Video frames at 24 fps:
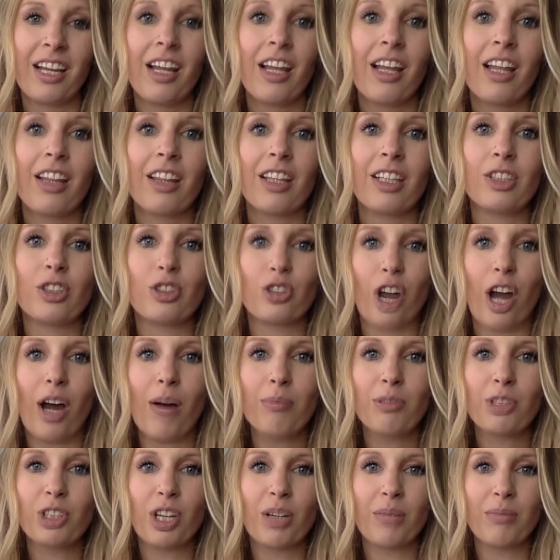The
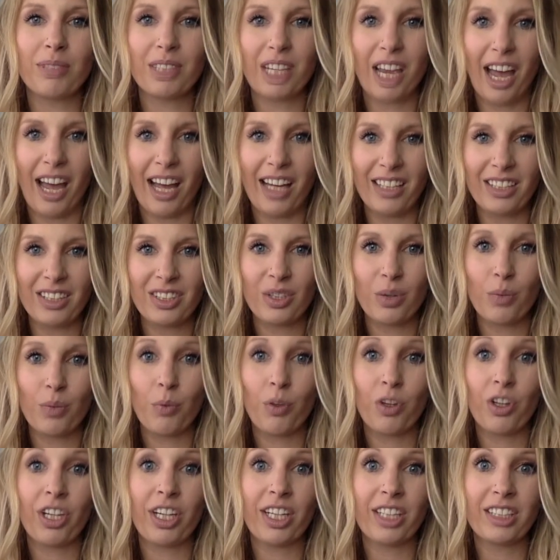drop jump test will
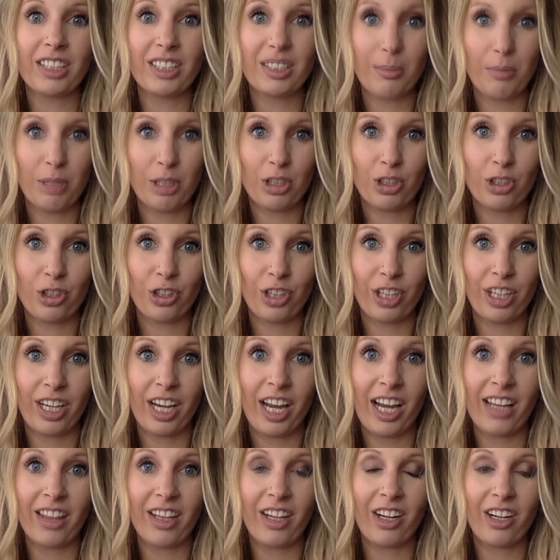look at symmetry
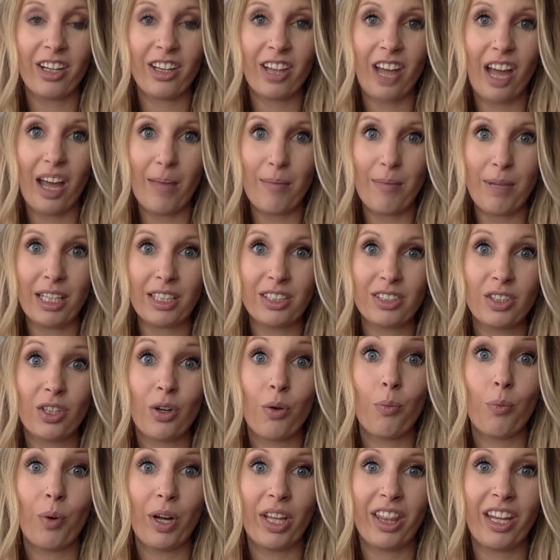and their alignment
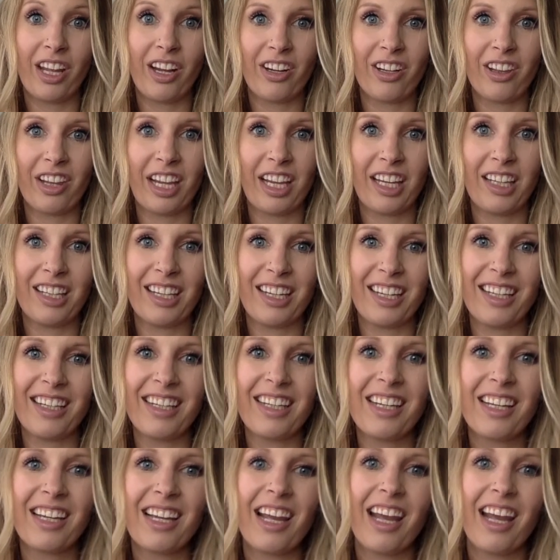when they are landing.